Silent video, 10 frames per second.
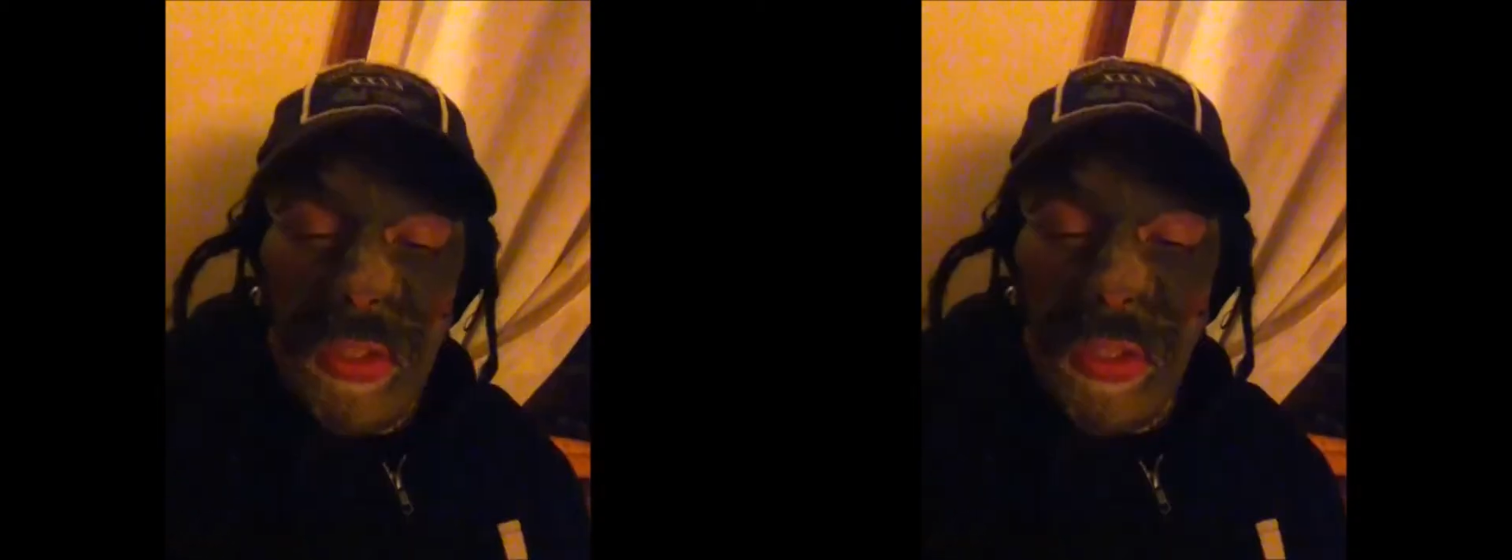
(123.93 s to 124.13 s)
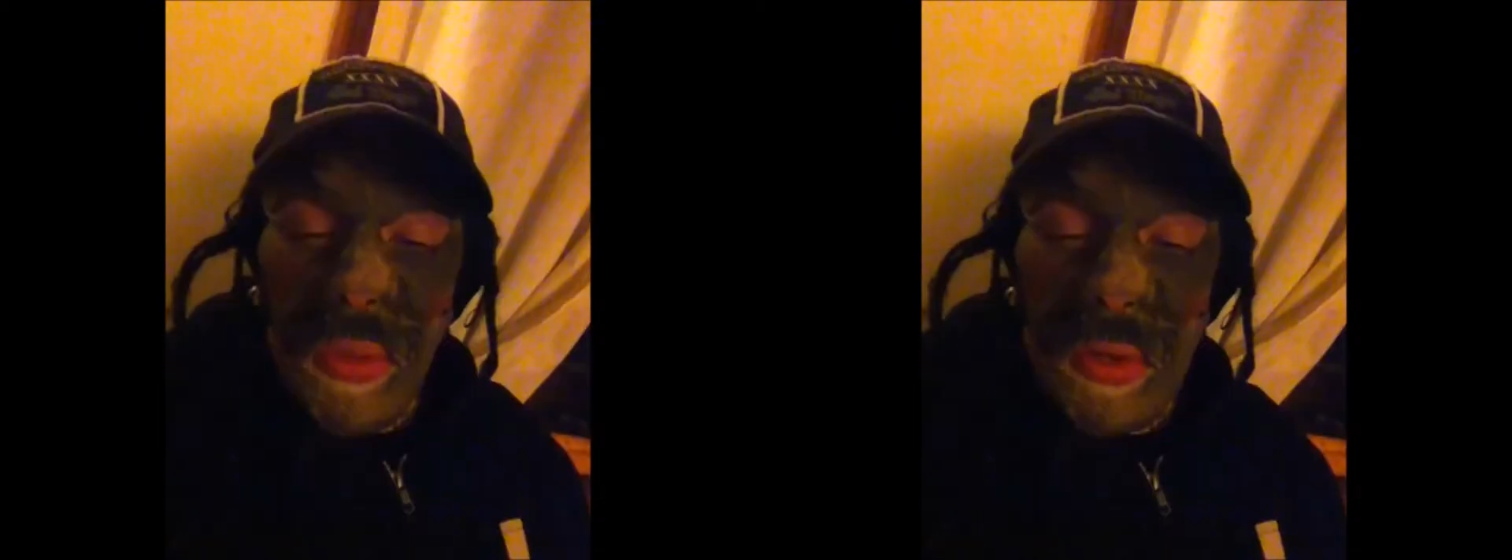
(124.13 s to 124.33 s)

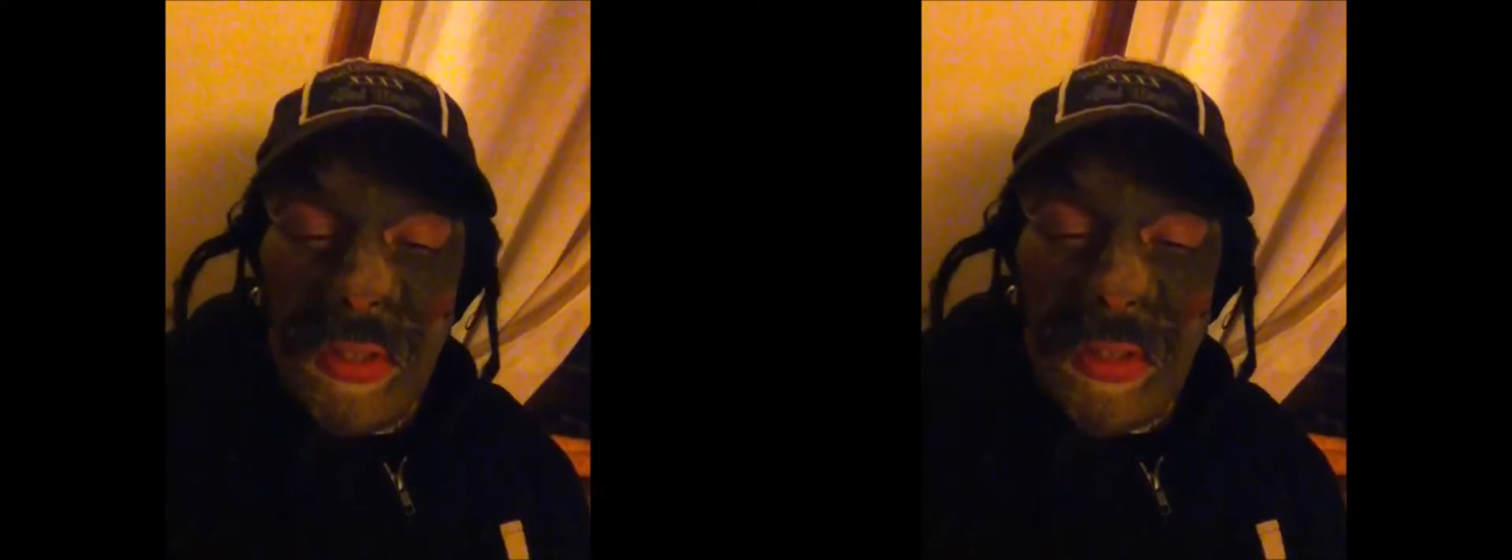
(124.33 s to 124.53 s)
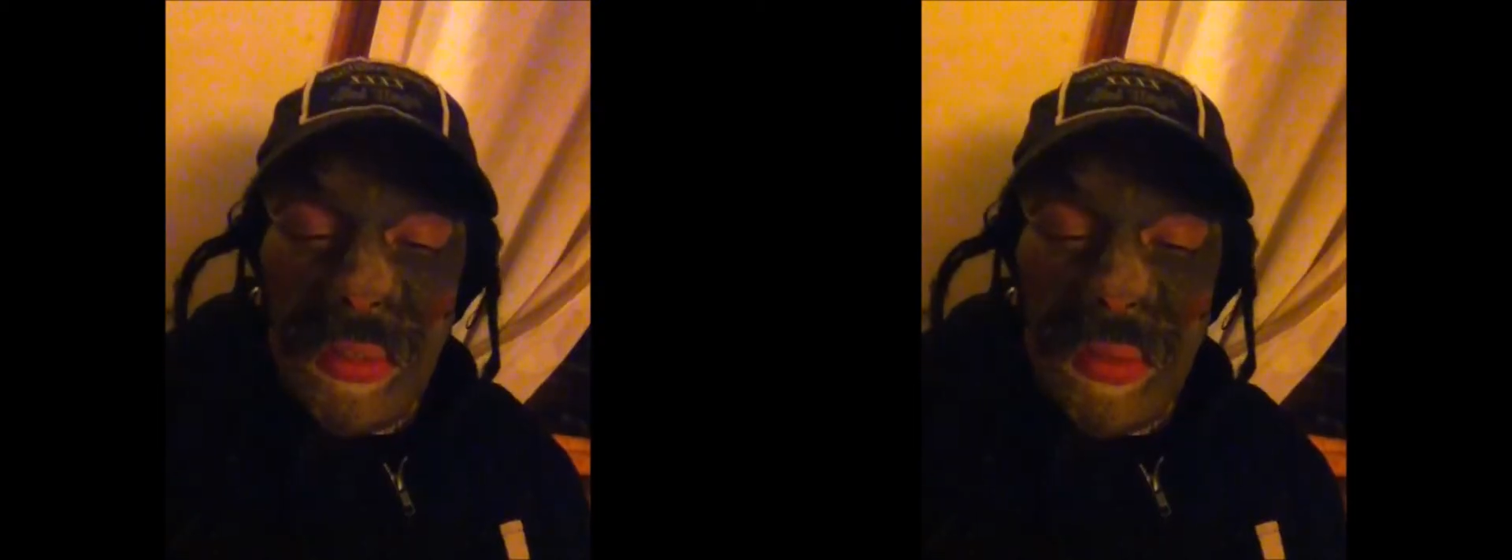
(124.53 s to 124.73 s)
You don't wanna
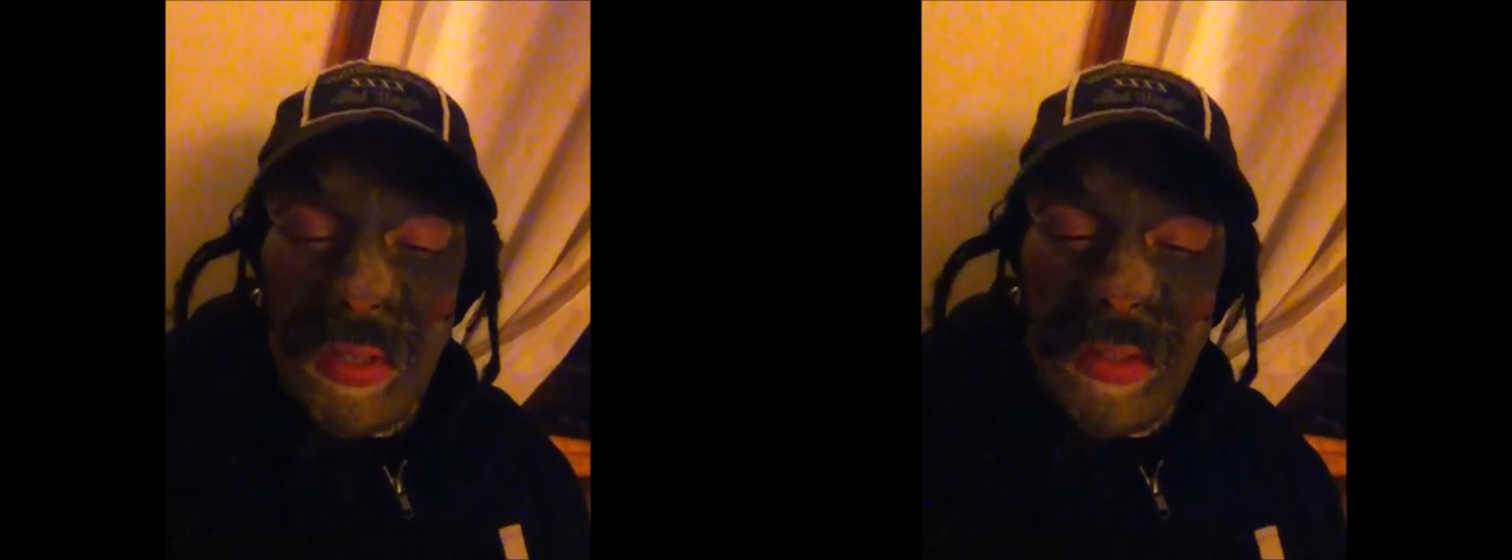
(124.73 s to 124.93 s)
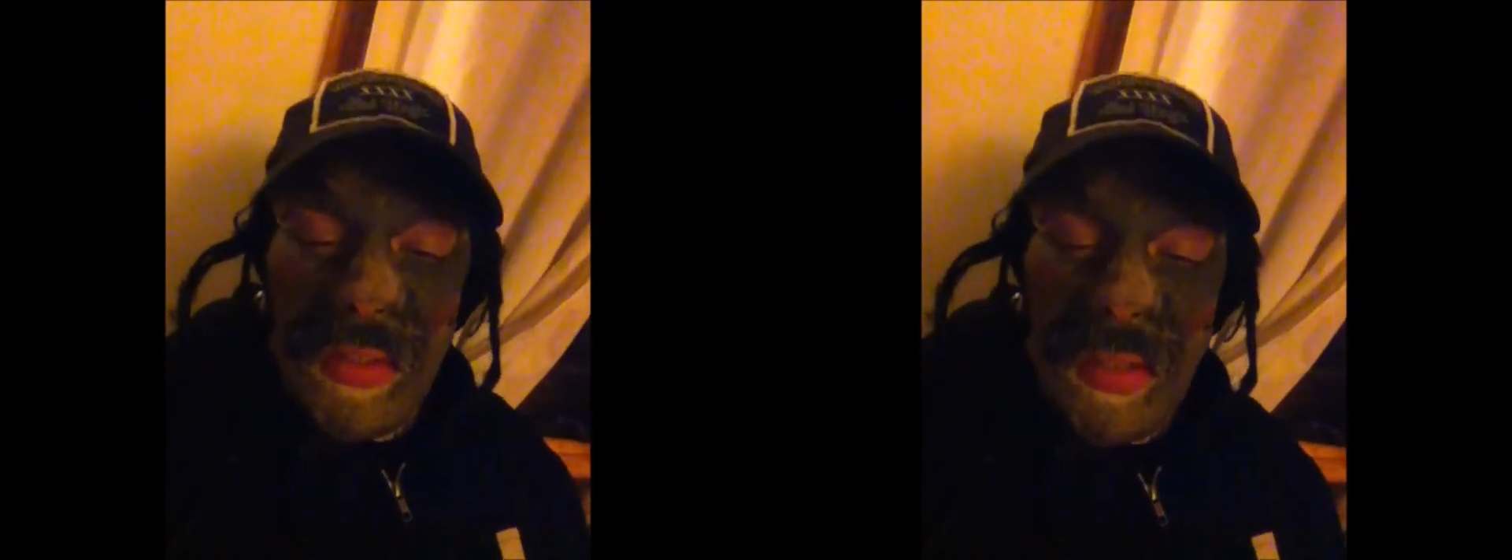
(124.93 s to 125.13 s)

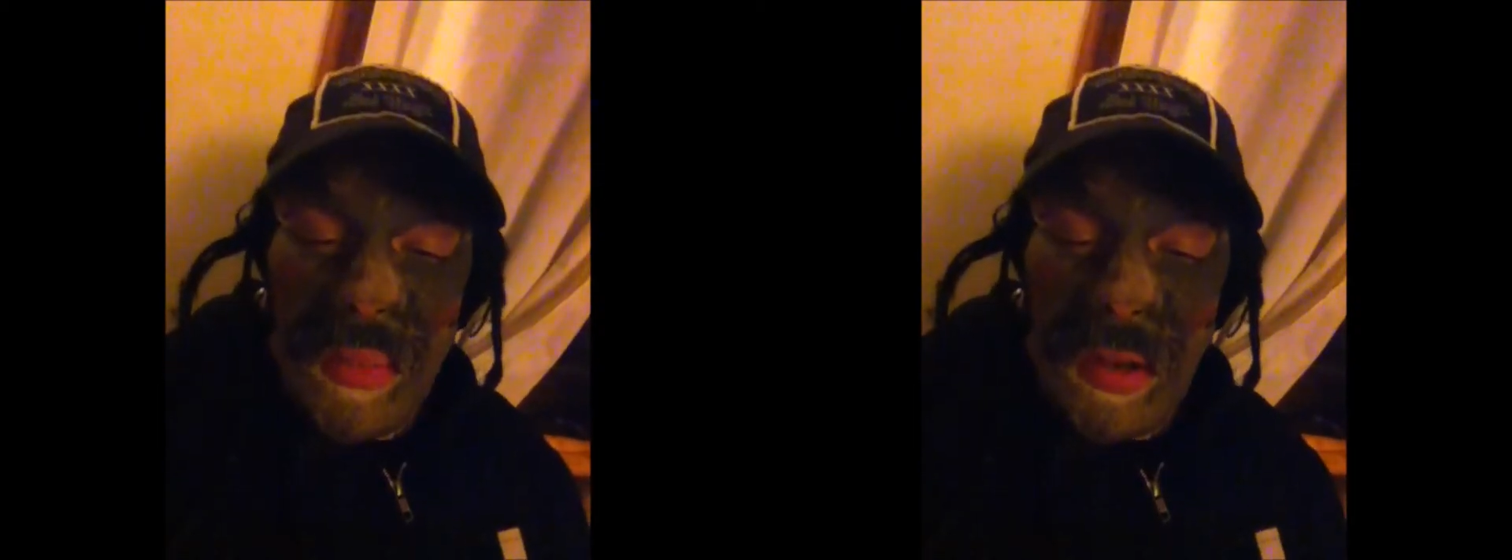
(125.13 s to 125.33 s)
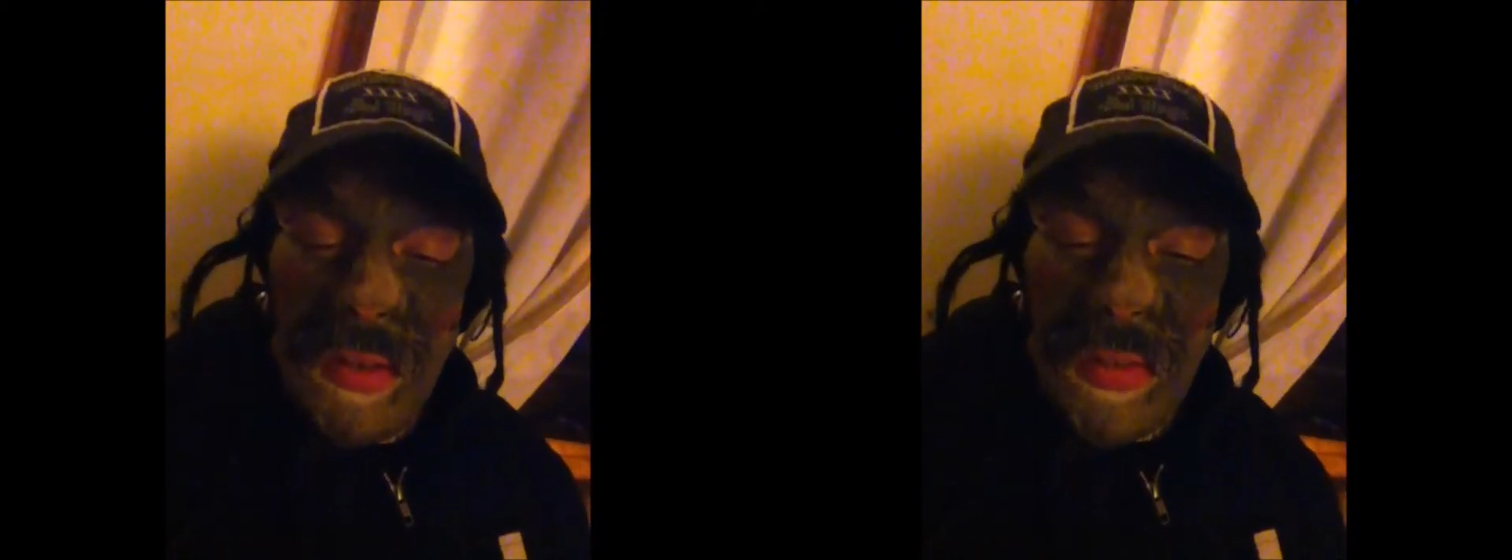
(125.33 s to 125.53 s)
celebrate
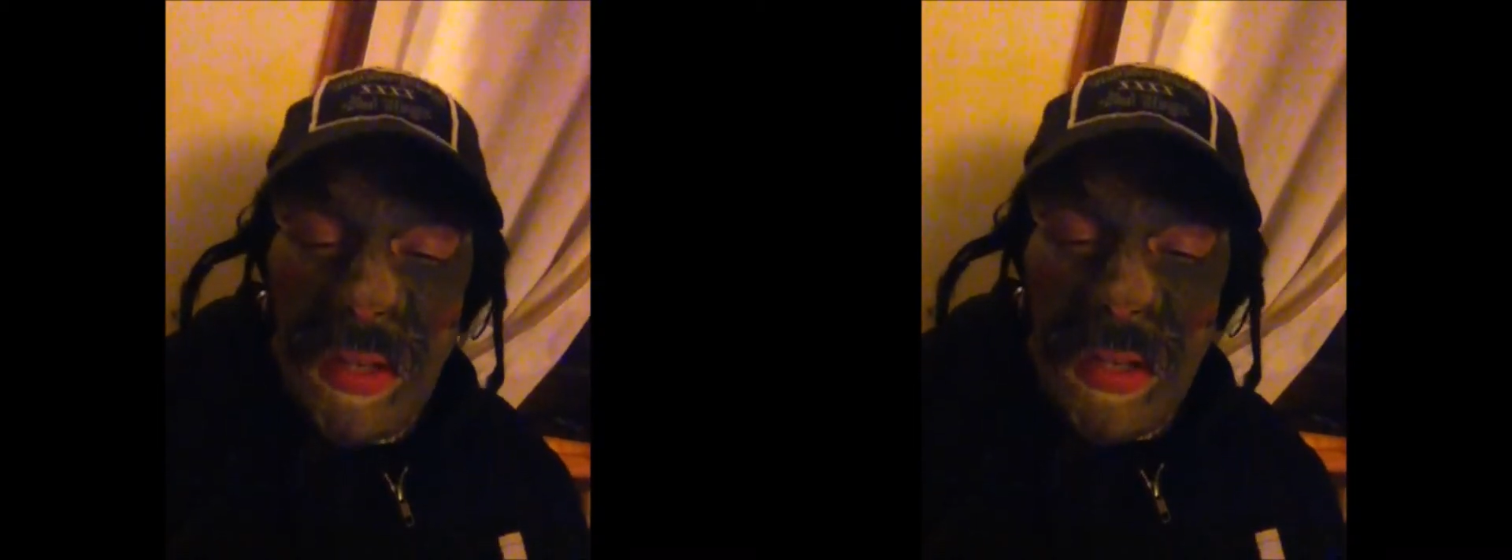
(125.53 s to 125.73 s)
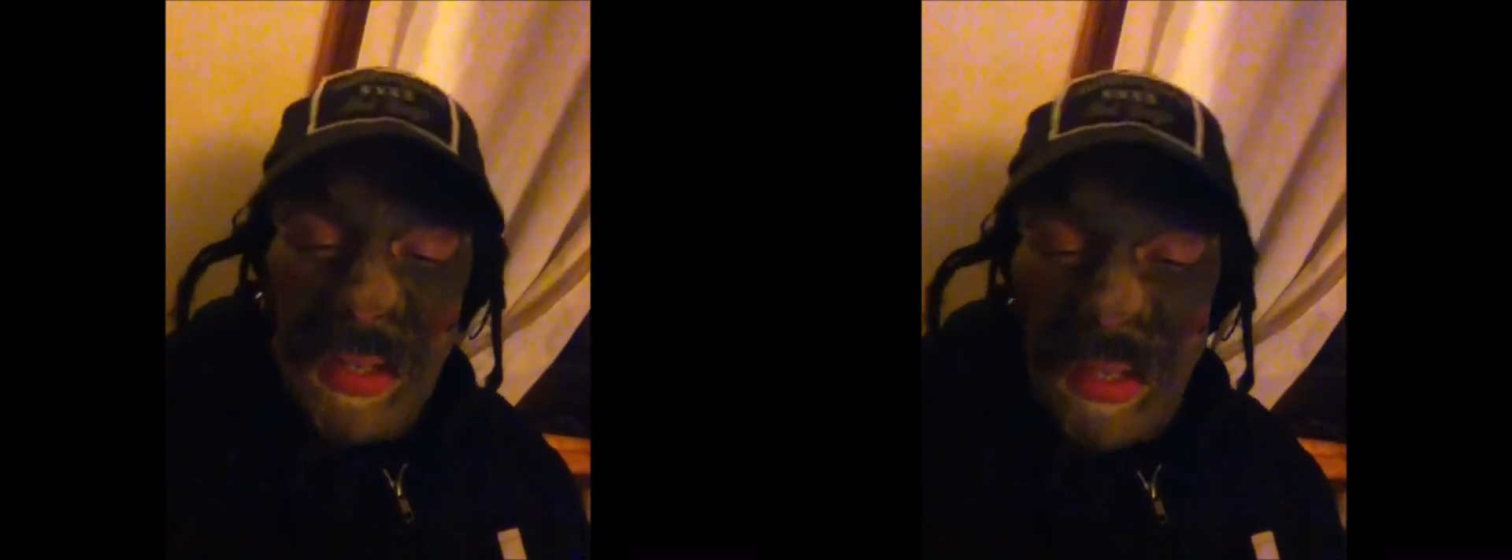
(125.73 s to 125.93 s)
St. Patrick's
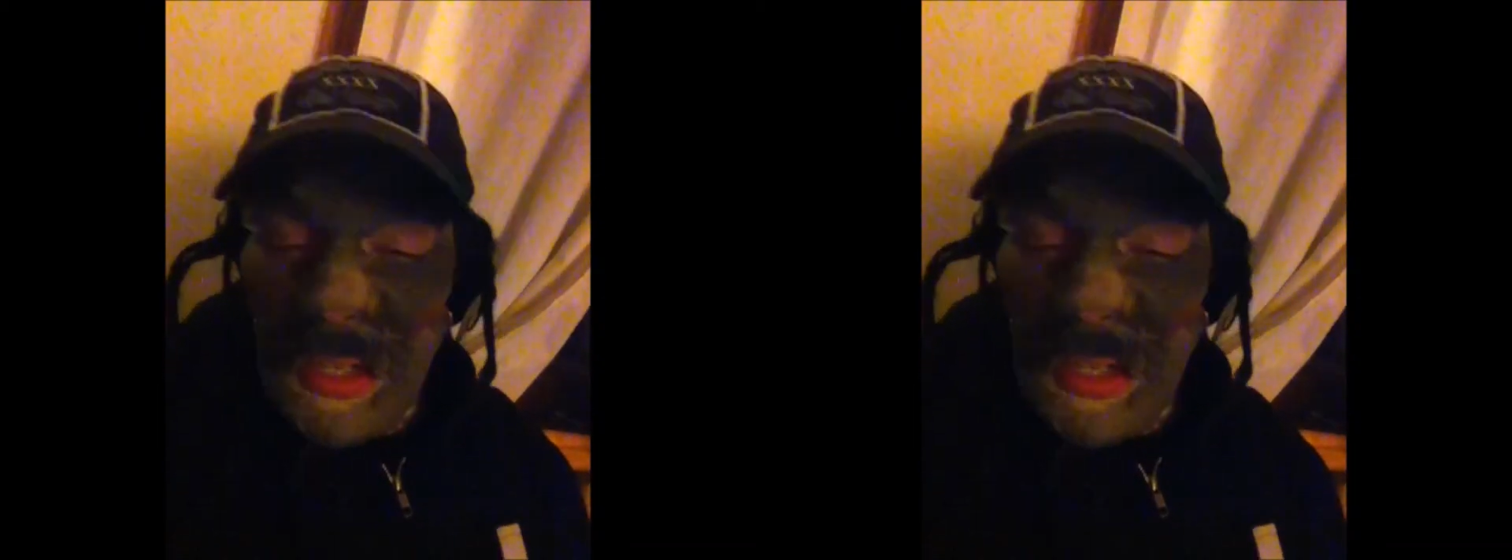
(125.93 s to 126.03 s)
Day?